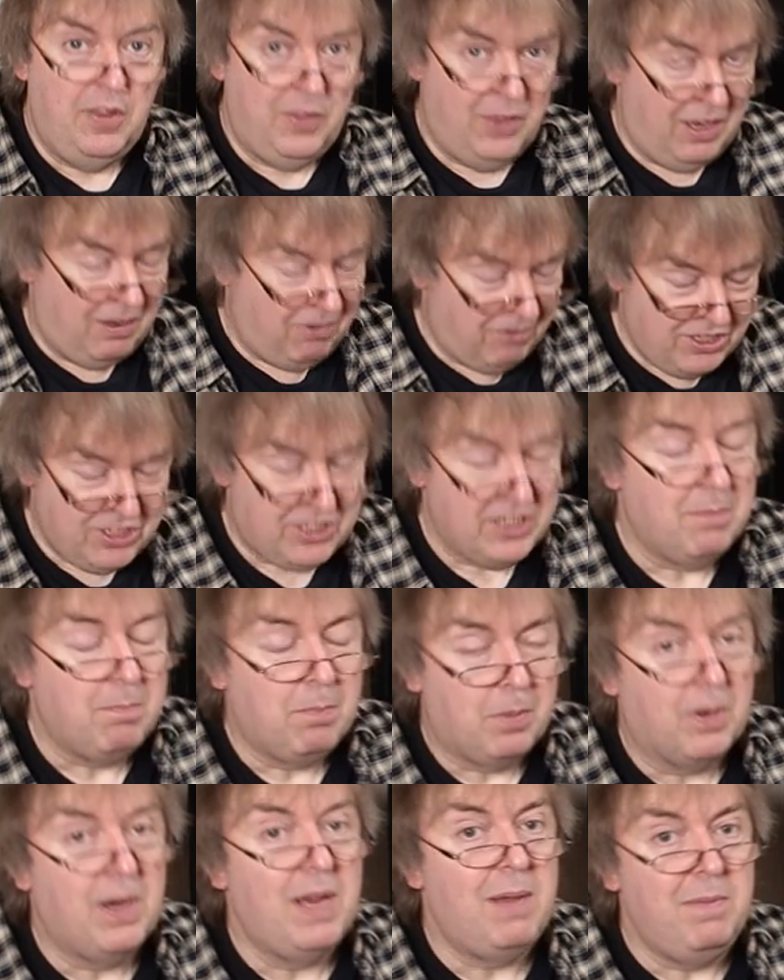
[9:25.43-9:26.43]
there is a
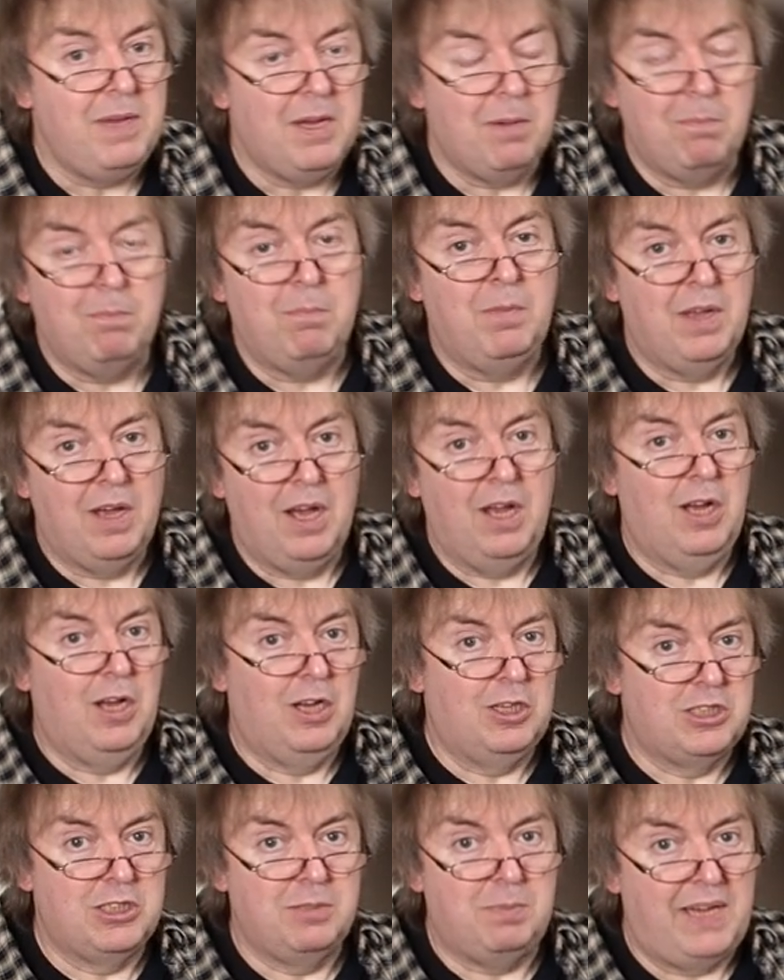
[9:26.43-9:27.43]
premium
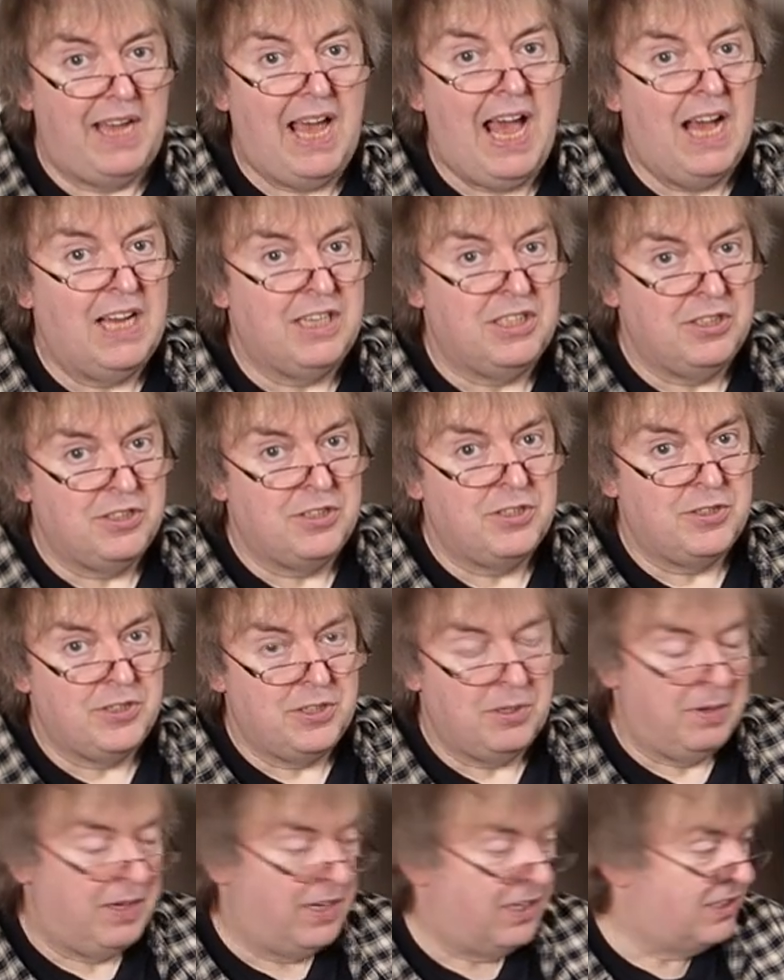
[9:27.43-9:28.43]
to be added
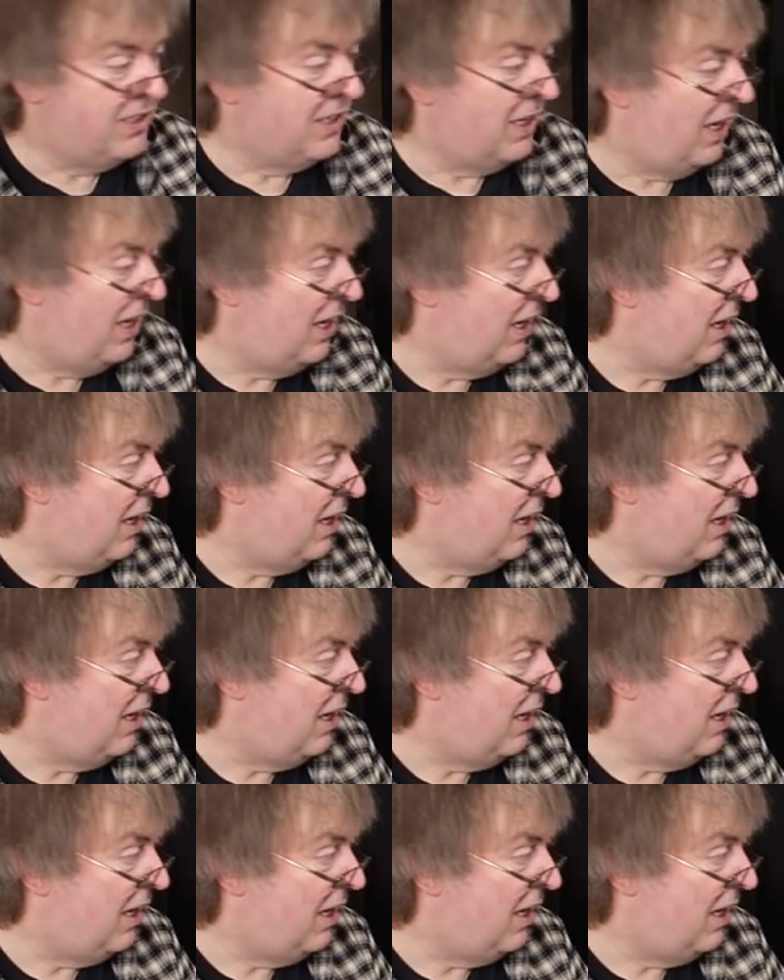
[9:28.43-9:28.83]
to it.